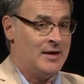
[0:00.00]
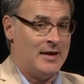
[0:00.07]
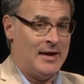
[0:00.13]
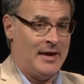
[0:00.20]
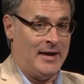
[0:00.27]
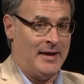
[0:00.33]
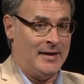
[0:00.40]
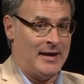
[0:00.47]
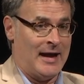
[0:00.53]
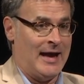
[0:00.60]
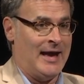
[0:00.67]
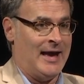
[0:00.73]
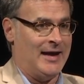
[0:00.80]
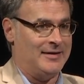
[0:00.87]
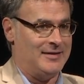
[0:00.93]
And I
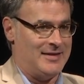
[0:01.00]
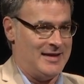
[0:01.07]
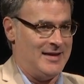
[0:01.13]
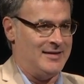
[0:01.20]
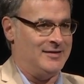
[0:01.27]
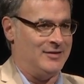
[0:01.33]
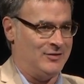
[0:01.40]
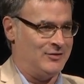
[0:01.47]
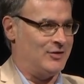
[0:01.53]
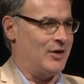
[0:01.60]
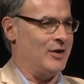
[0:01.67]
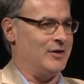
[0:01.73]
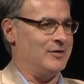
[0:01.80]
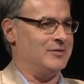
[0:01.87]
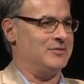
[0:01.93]
had then to
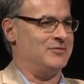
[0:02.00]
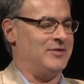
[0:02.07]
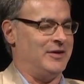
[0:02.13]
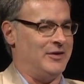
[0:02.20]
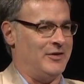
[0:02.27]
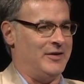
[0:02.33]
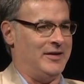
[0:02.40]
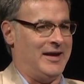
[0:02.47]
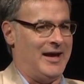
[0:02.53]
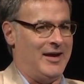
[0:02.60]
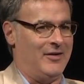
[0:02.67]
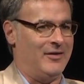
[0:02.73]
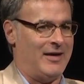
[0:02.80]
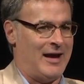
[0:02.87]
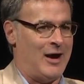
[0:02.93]
start figuring
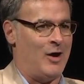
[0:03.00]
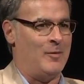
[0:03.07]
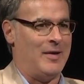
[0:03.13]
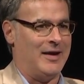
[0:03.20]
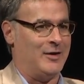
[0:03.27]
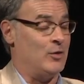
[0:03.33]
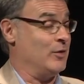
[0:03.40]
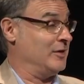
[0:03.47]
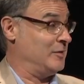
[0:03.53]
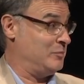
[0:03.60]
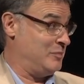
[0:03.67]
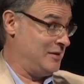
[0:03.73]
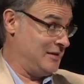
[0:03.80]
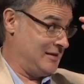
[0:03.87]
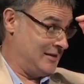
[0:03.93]
out, how am I going to
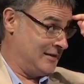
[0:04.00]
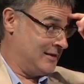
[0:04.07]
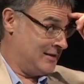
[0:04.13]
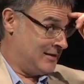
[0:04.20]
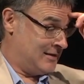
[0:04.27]
be